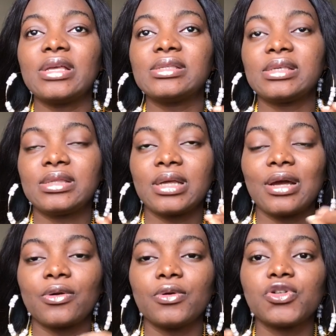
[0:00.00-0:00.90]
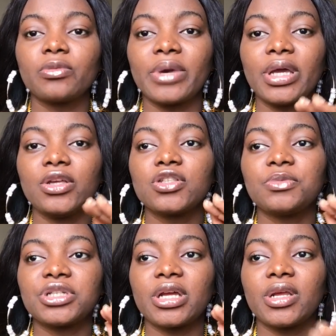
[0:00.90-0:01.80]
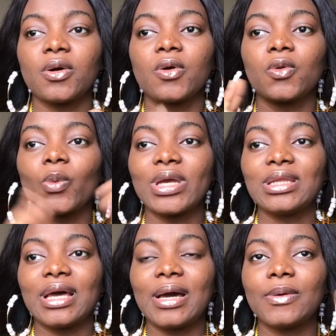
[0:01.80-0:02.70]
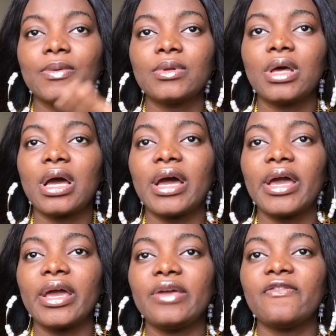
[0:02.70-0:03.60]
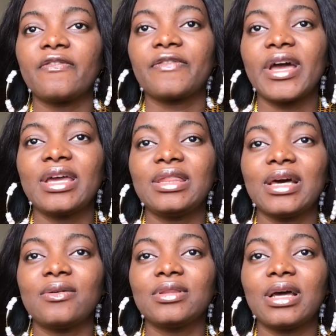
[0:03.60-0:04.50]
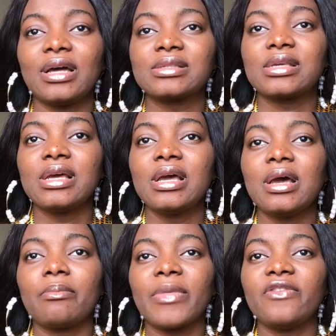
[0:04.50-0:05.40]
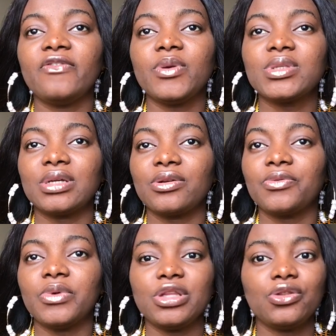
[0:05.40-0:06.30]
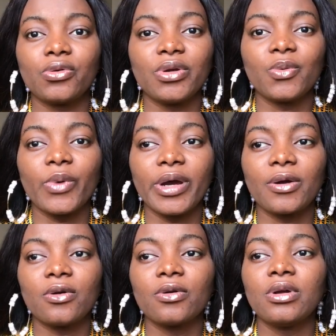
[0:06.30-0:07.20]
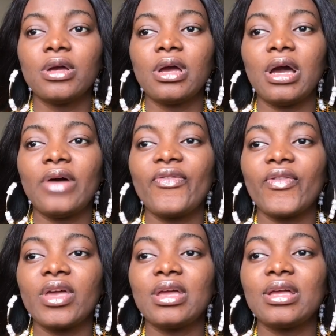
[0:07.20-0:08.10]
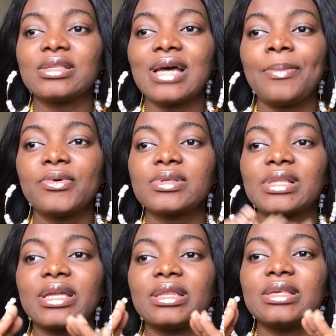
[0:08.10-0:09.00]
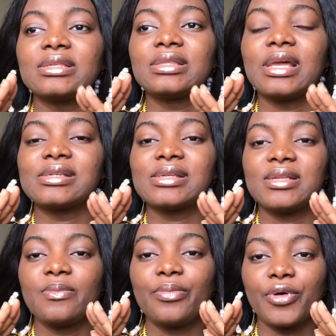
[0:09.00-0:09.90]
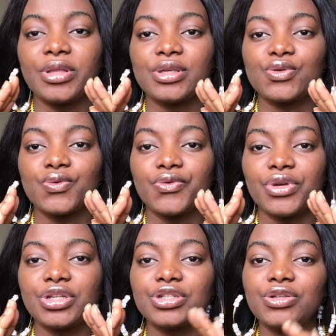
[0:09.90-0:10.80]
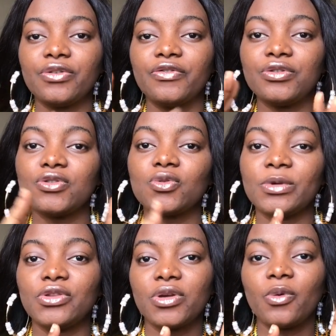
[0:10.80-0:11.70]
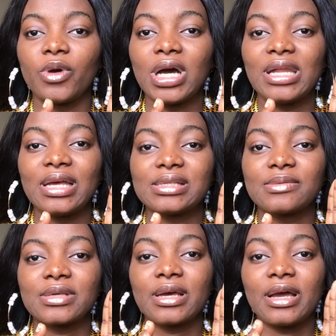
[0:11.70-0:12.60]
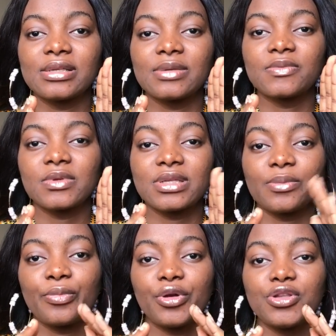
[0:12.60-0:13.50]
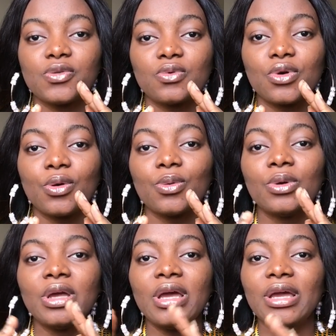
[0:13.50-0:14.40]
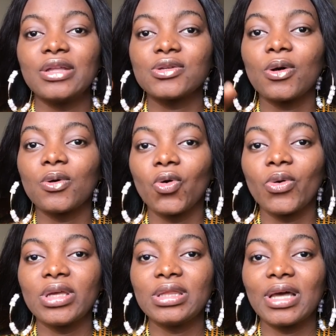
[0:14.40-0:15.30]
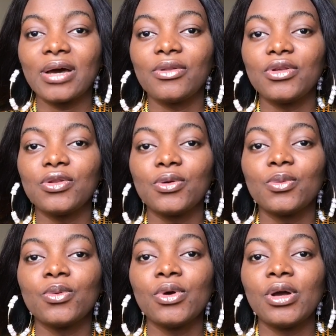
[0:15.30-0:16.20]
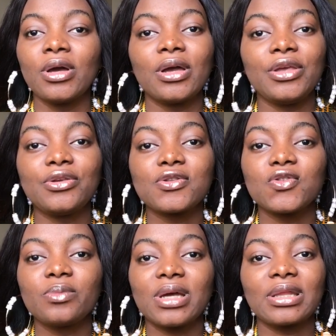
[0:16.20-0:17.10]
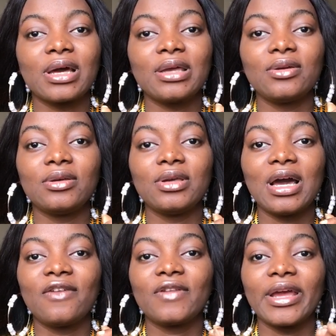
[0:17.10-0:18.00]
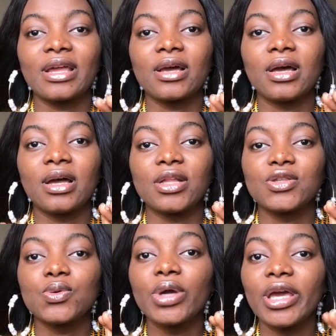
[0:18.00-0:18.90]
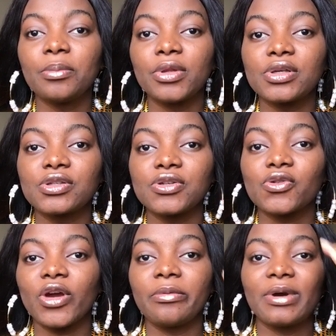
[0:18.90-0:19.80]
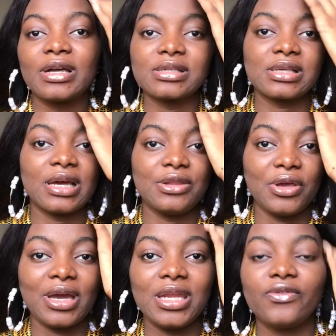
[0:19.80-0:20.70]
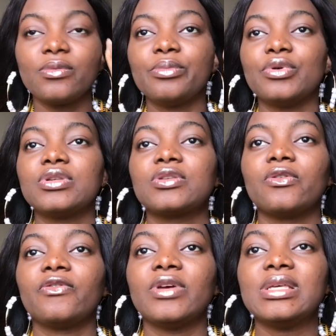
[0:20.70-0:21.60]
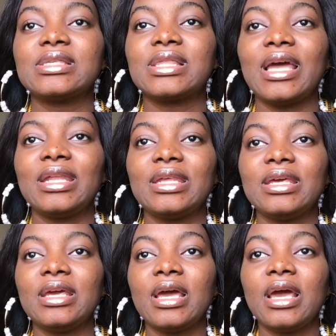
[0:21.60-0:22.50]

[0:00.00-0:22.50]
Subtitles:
I sit down and go through my YouTube channel all the way down, I find out that my views are not really doing well. And it happens like this: there's a certain point it will reach, your views will be doing well, and there's a point it will go, it's all going down. You know, a YouTuber that you have like 2k plus subscribers and you can't even boast of a steady